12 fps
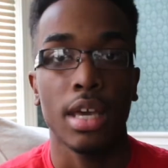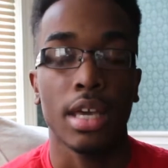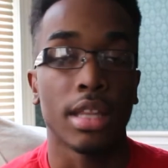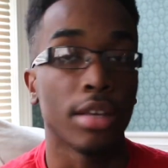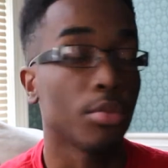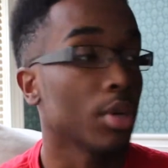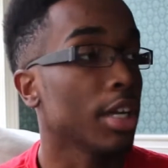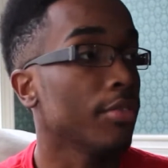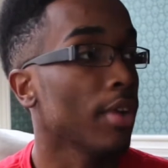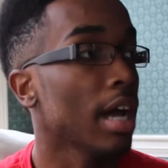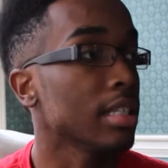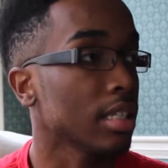And then when he
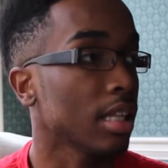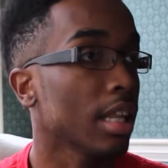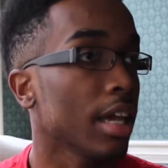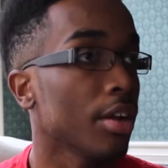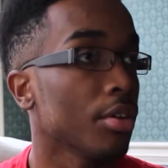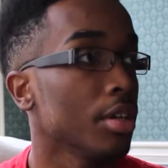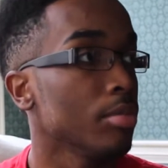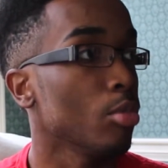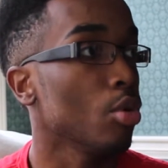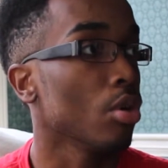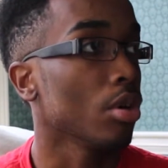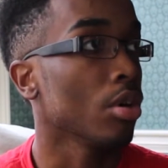finds Claire, he's
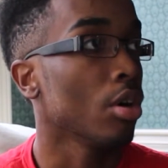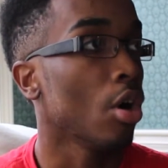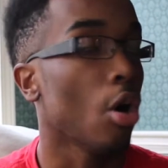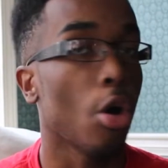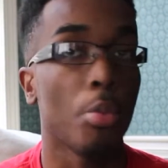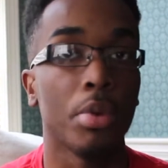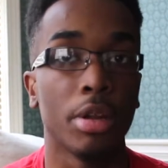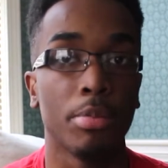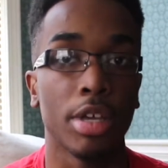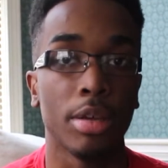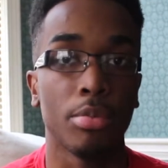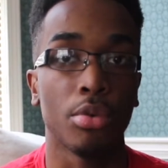more open to
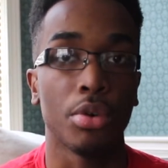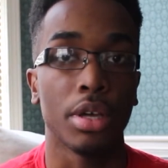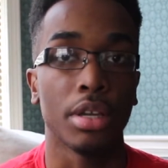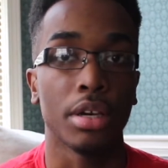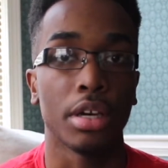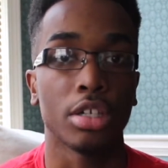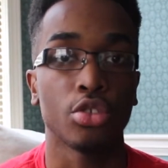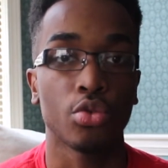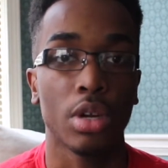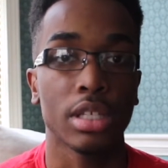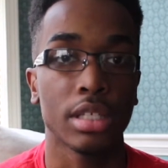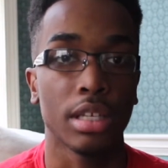people and
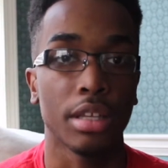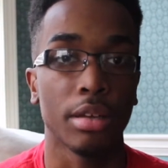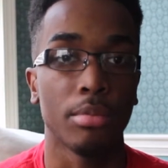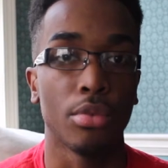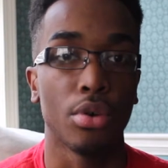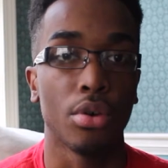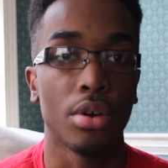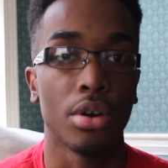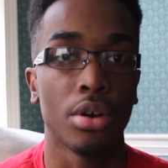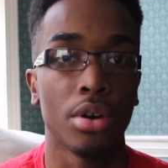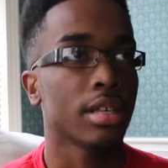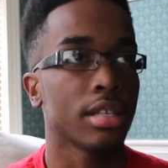trusting them more.
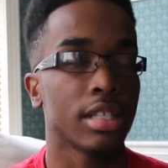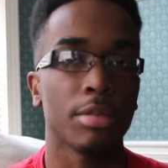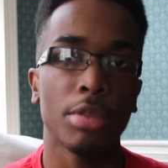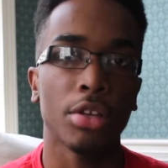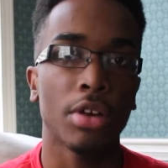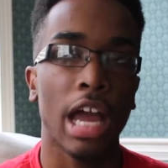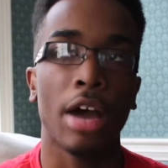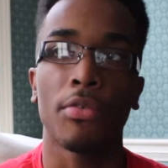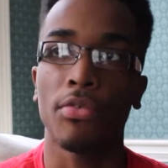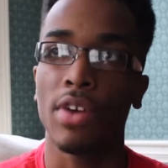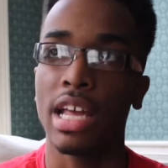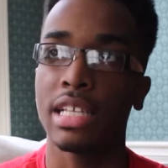Similar to how
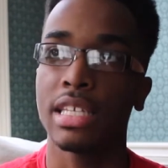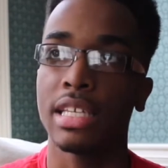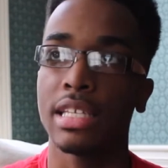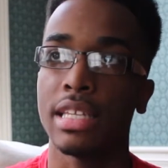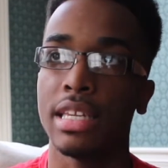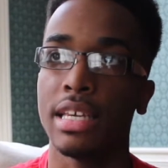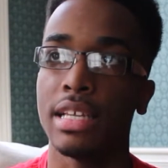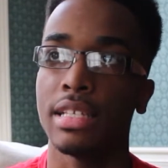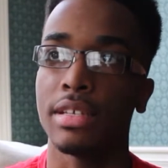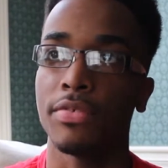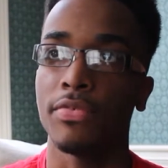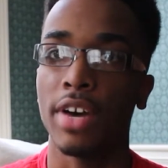Francis needs
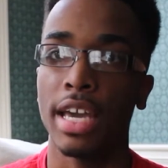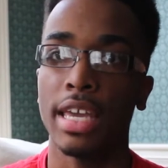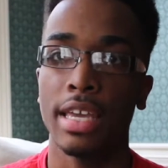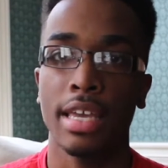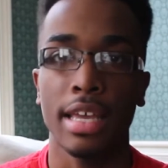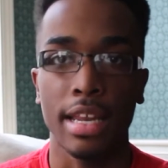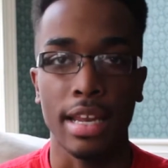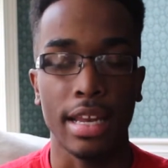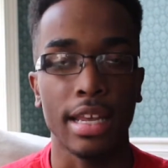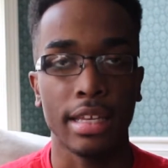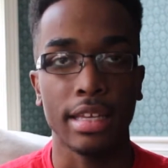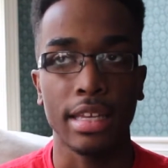a fight,
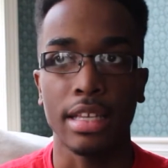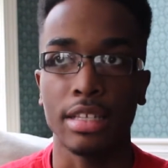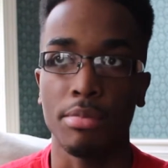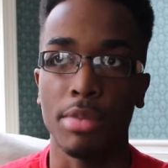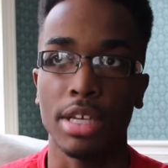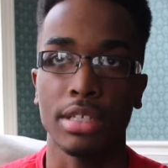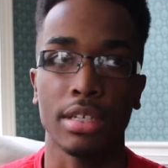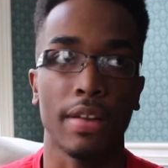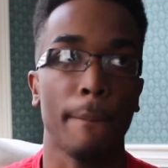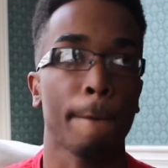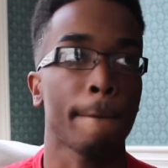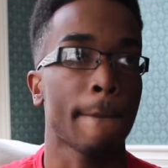Nick needs a mission.
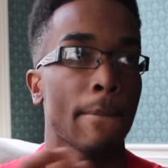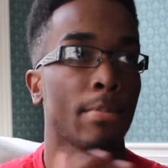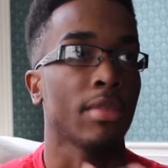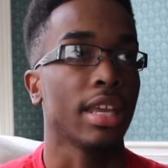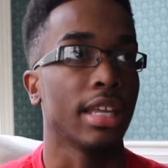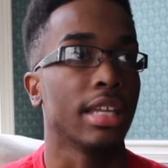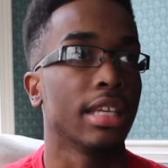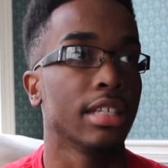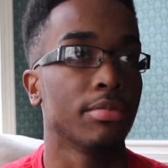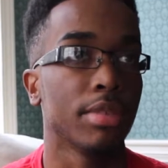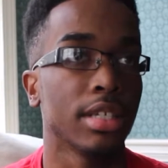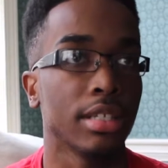And
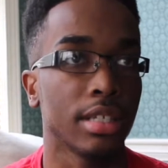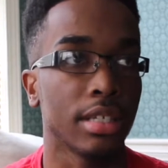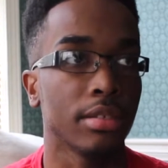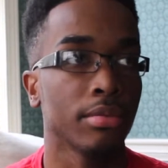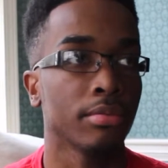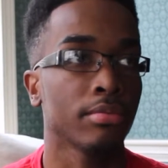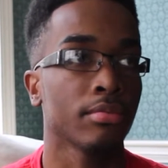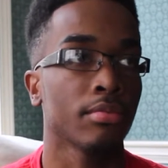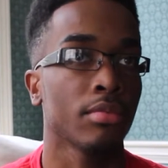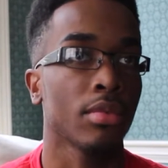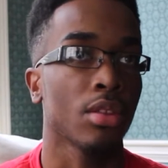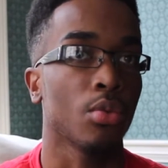his mission
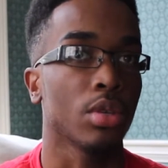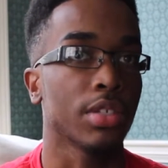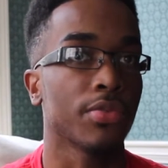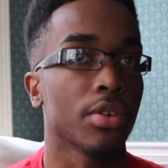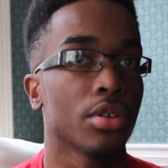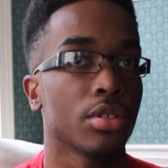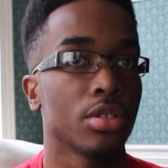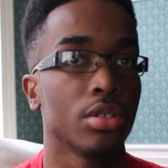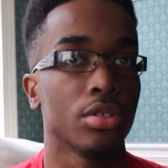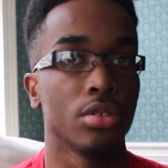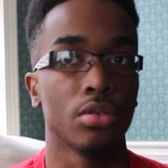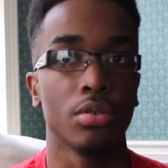was first
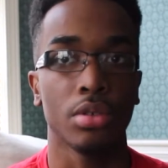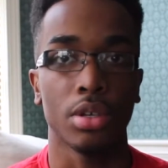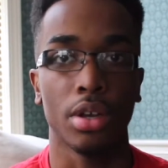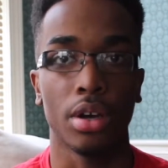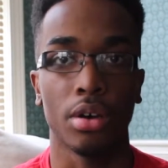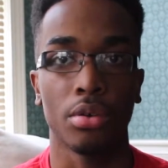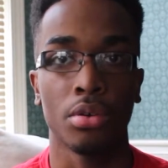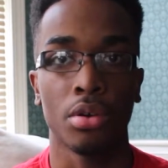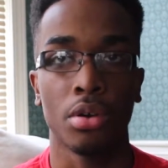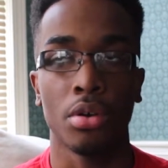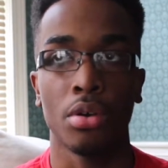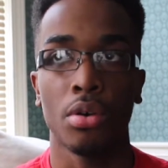to,
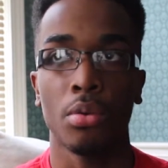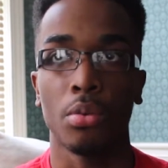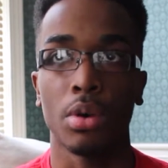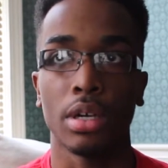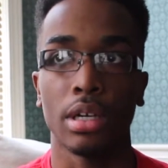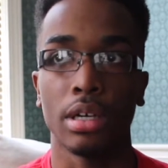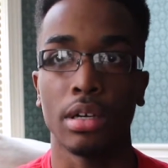when